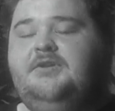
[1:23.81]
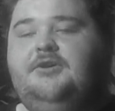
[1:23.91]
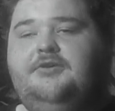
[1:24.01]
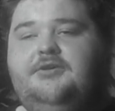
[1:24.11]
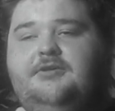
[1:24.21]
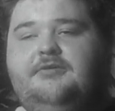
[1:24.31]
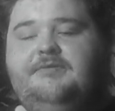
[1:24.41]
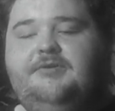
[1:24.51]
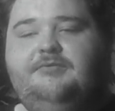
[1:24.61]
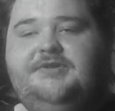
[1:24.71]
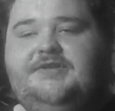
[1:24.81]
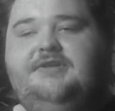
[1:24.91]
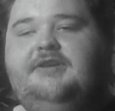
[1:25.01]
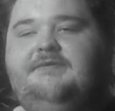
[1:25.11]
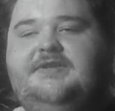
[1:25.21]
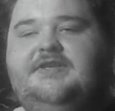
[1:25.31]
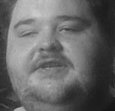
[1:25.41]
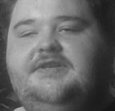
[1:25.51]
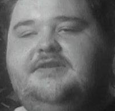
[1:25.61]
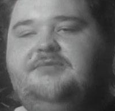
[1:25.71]
on here, even though we still have the
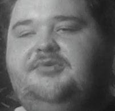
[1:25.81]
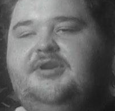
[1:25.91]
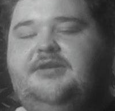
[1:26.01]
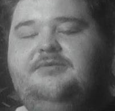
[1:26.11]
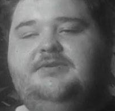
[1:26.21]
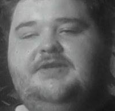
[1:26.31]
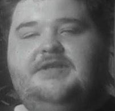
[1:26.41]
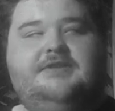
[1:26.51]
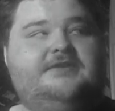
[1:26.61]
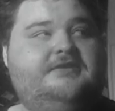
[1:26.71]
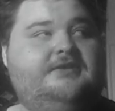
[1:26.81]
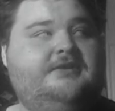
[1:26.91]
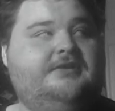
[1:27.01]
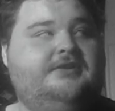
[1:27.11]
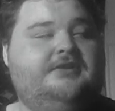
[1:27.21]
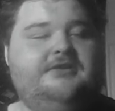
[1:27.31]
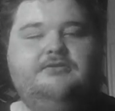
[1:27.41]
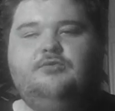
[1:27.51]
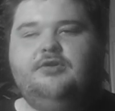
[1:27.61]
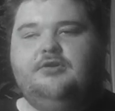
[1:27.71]
disc, but I don't think it's going
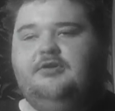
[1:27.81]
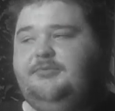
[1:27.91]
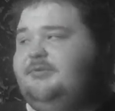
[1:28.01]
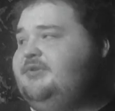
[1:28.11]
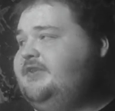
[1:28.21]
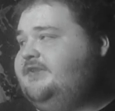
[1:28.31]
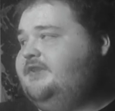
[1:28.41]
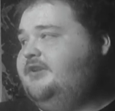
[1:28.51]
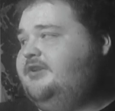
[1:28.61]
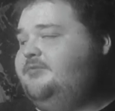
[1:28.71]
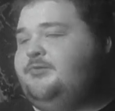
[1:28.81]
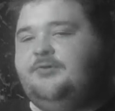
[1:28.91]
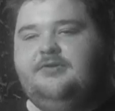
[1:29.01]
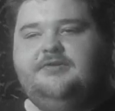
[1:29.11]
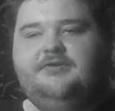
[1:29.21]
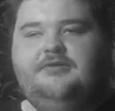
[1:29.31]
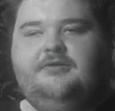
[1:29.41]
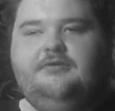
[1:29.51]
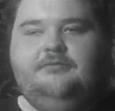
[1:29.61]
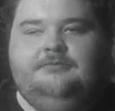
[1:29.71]
to work on my PC anymore.
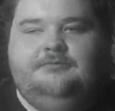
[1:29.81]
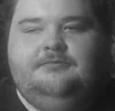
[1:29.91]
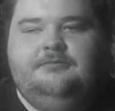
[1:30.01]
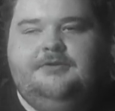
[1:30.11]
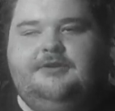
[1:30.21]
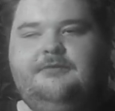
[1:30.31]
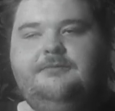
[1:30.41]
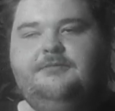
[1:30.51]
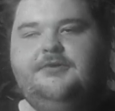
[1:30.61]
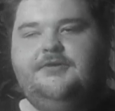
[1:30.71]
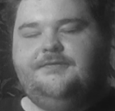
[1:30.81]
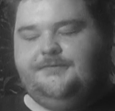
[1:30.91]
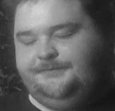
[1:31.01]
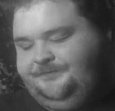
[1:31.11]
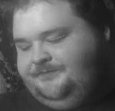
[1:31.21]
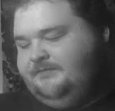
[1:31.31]
So, hey, whatever.